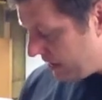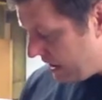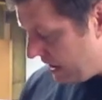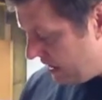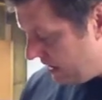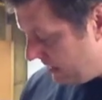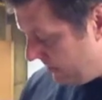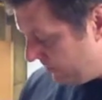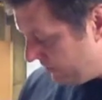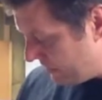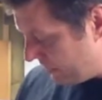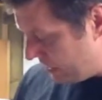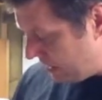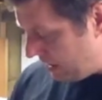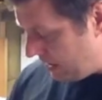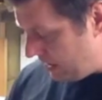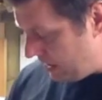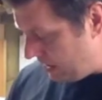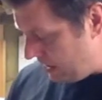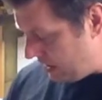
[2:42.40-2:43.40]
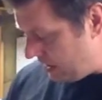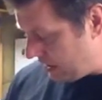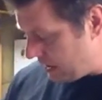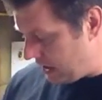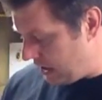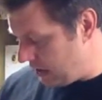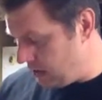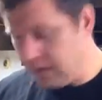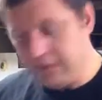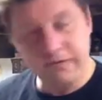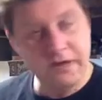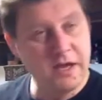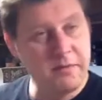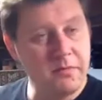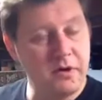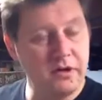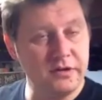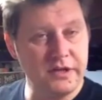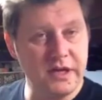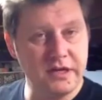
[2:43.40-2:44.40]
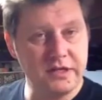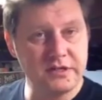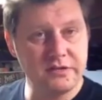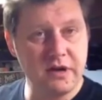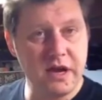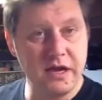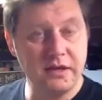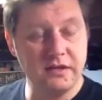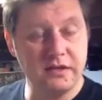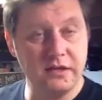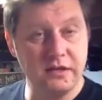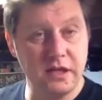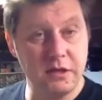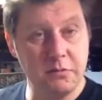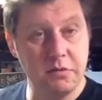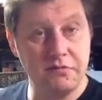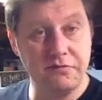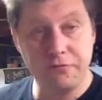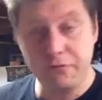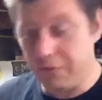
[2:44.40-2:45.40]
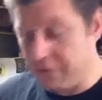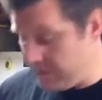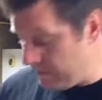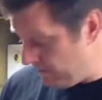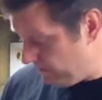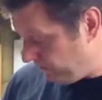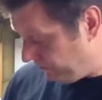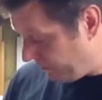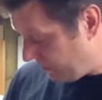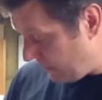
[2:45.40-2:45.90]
Kit, a kilo of light malt extract in liquid form,